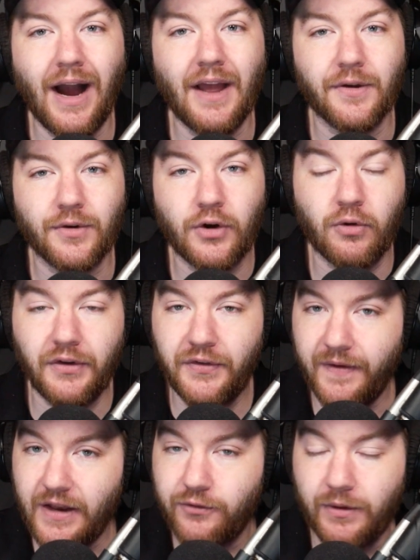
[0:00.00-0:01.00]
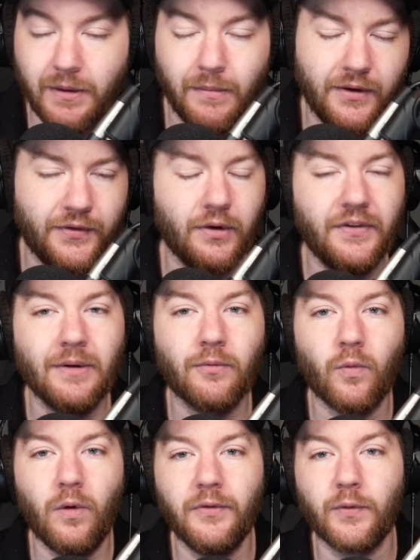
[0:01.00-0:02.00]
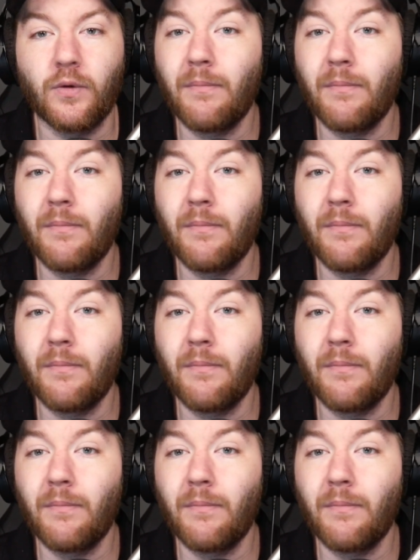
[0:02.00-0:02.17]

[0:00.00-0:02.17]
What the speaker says: either Chris Finch with the Minnesota Timberwolves